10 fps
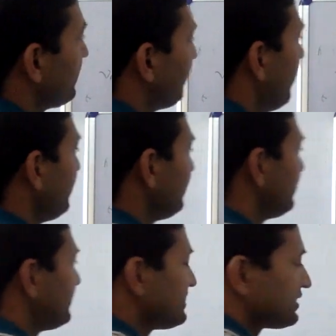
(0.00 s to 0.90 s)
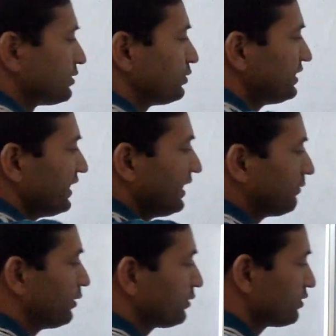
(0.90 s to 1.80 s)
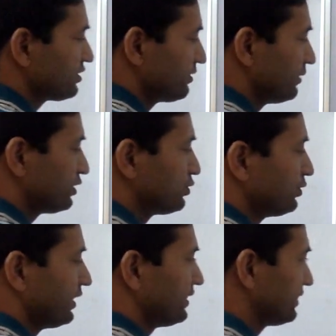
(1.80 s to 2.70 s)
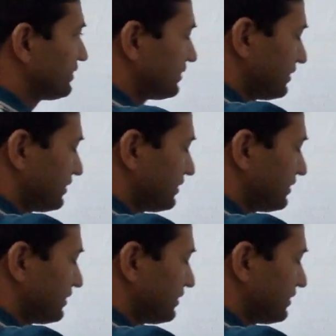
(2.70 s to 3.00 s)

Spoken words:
defining this with the help of equation number 1 and